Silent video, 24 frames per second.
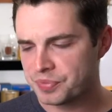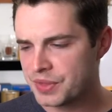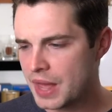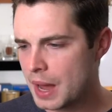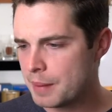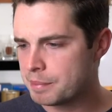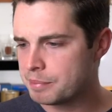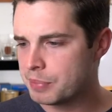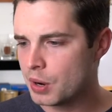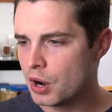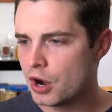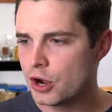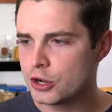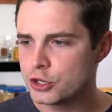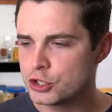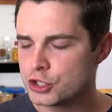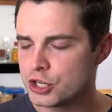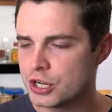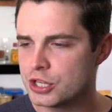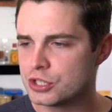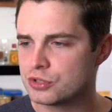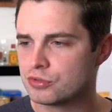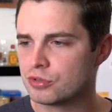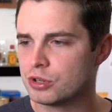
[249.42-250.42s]
That
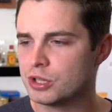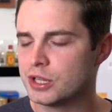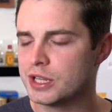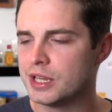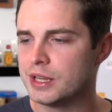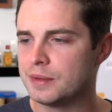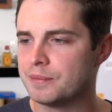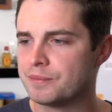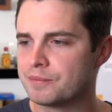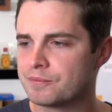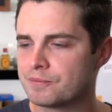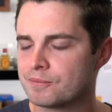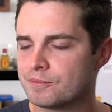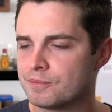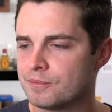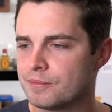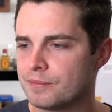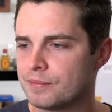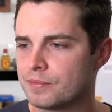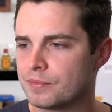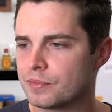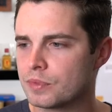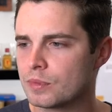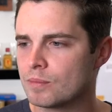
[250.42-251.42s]
punch is really,
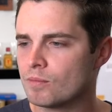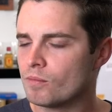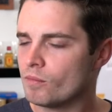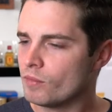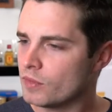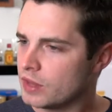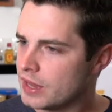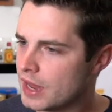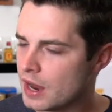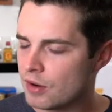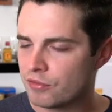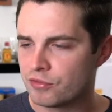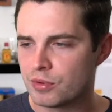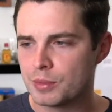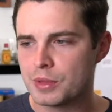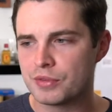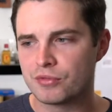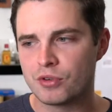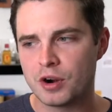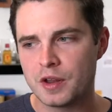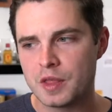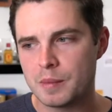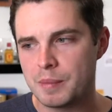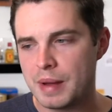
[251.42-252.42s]
yeah, from the
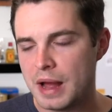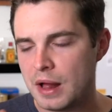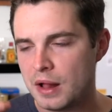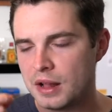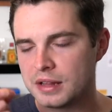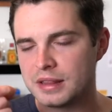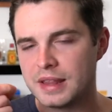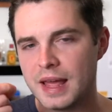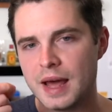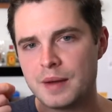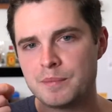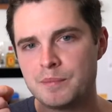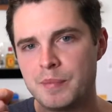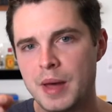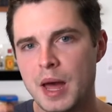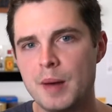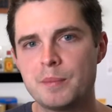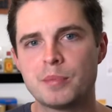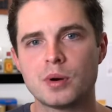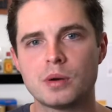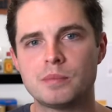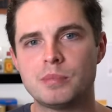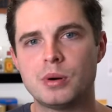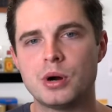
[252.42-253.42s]
front of the palate, that
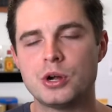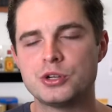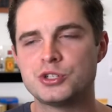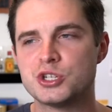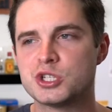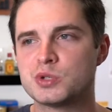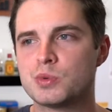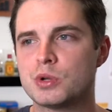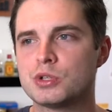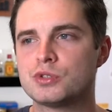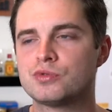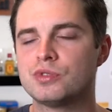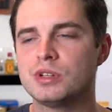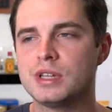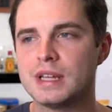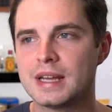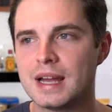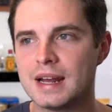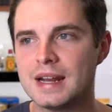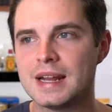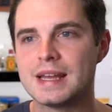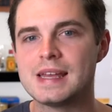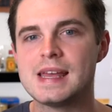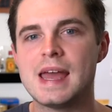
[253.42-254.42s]
pepper punch is what's really
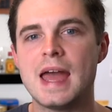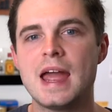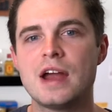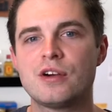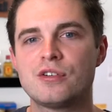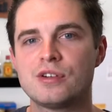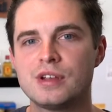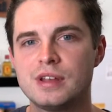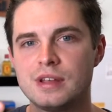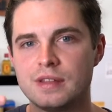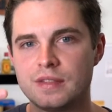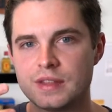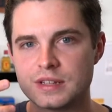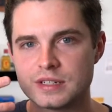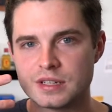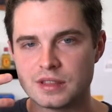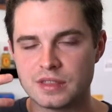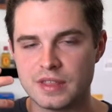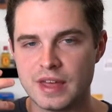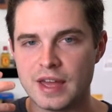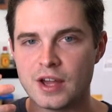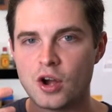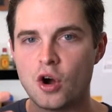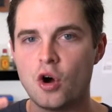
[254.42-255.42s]
kind of carrying this
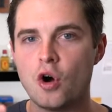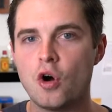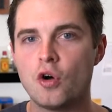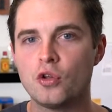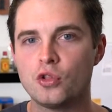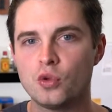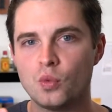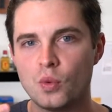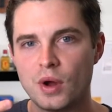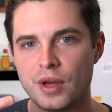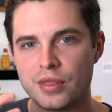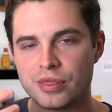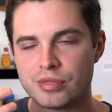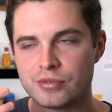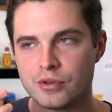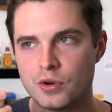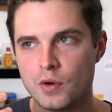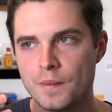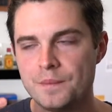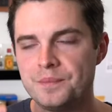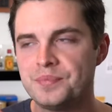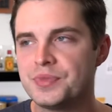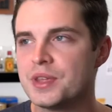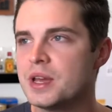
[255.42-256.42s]
thing all the way
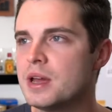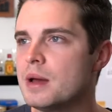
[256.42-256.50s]
through.